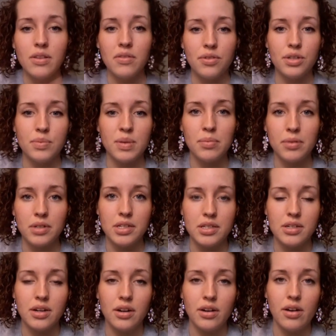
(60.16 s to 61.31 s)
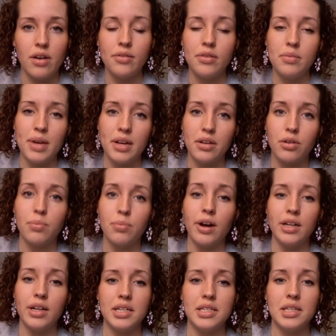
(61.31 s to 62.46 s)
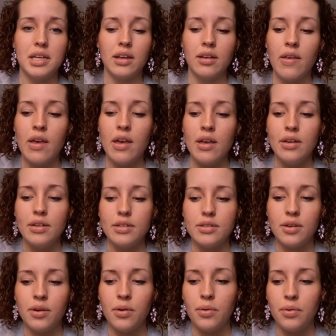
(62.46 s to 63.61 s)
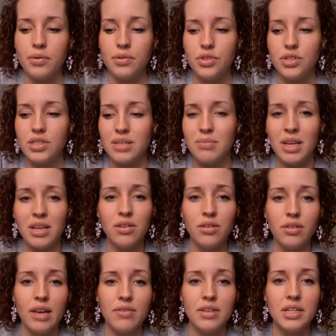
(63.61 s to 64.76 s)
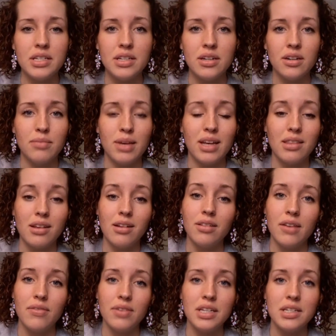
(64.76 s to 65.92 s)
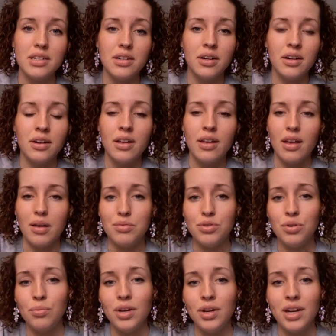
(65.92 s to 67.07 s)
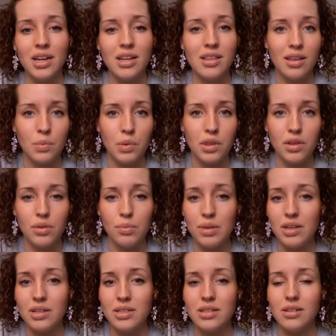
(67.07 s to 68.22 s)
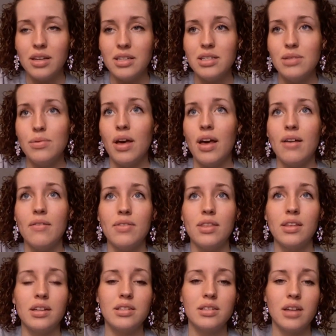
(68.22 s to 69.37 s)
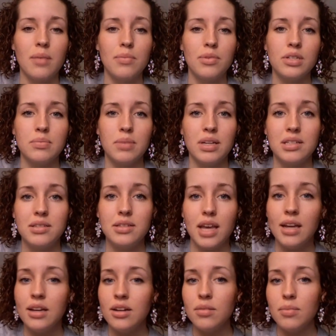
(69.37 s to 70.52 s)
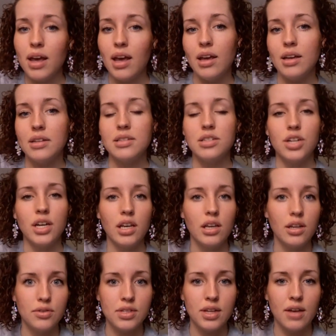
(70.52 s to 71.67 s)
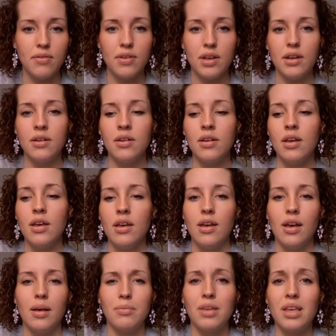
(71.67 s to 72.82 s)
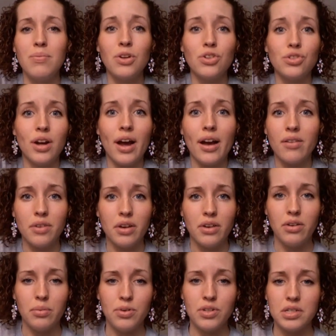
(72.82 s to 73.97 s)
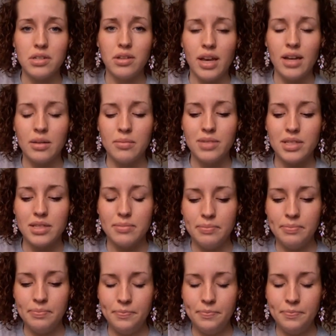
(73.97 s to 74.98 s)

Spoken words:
of the first people to start all the medical processing. So just to make your life easier and make their life easier, don't bring anything with you, because the less you have, the less time you'll spend scanning your bags, checking your stuff in, keeping track of all your personal items.